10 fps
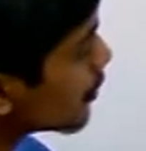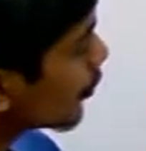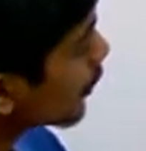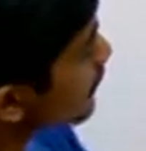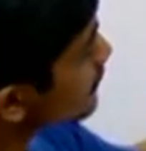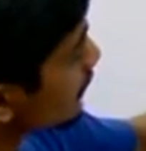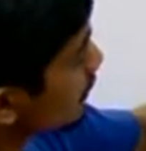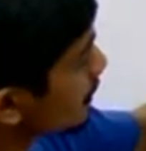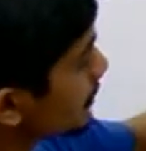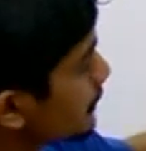what is
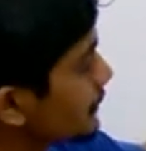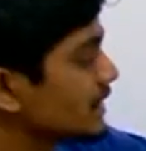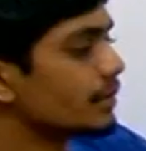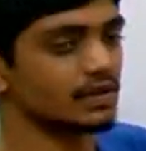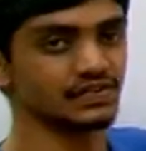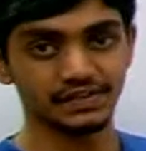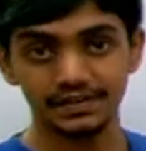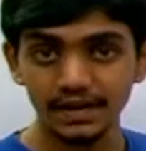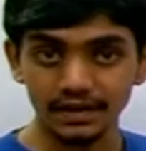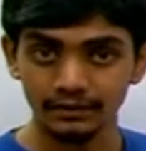available with the
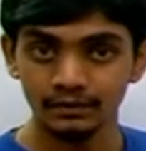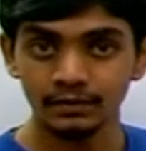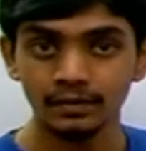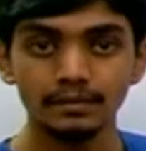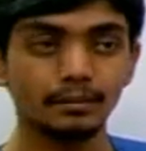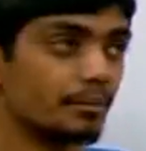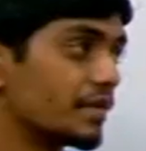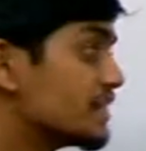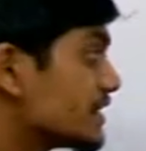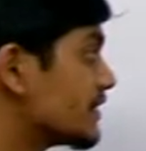benzene ring?
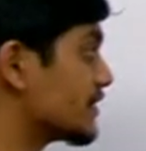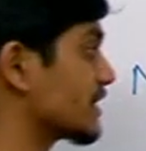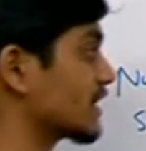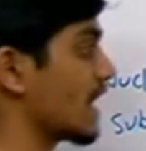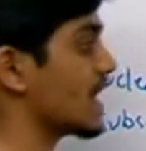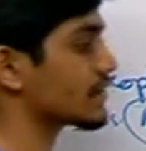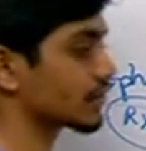Benzene ring has